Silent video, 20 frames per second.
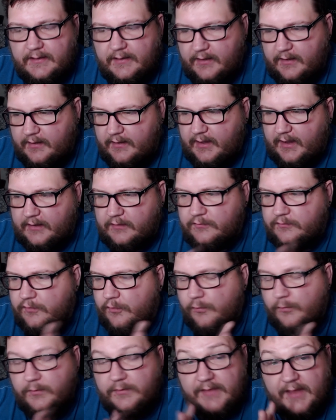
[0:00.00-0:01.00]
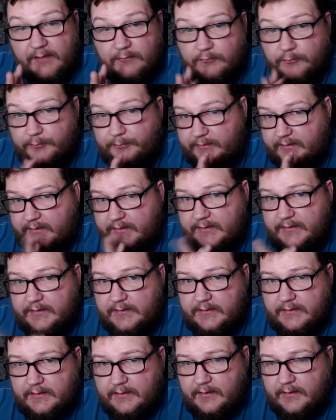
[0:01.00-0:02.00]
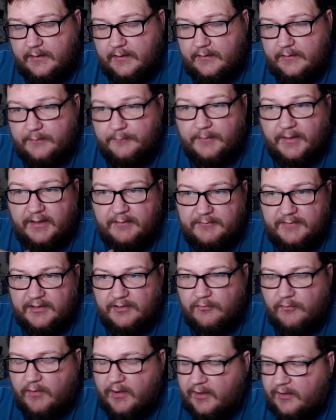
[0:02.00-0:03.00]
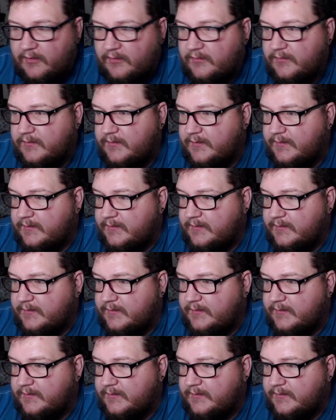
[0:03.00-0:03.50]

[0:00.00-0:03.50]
Uh, I don't know when that will be. Uh, it might be a while.